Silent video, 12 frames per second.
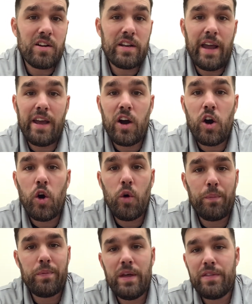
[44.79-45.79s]
And I
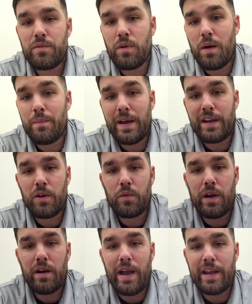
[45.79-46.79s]
hope that throughout my
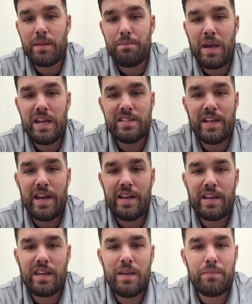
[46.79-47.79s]
career I can maintain
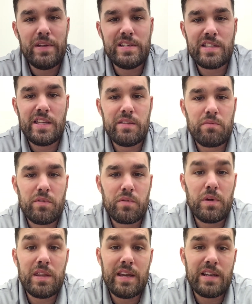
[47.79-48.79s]
and keep these
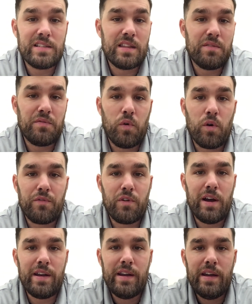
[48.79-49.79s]
three things at the
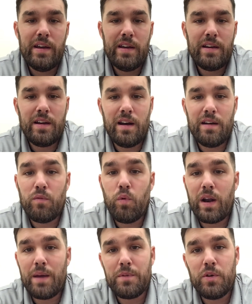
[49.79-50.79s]
forefront of
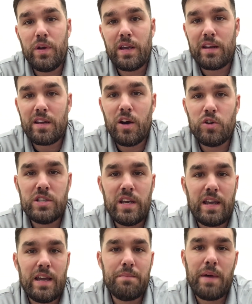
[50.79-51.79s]
what I'm doing in
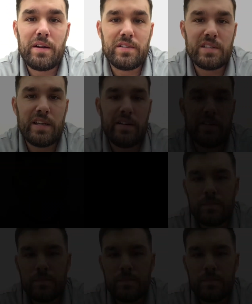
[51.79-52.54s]
coaching and mental skills.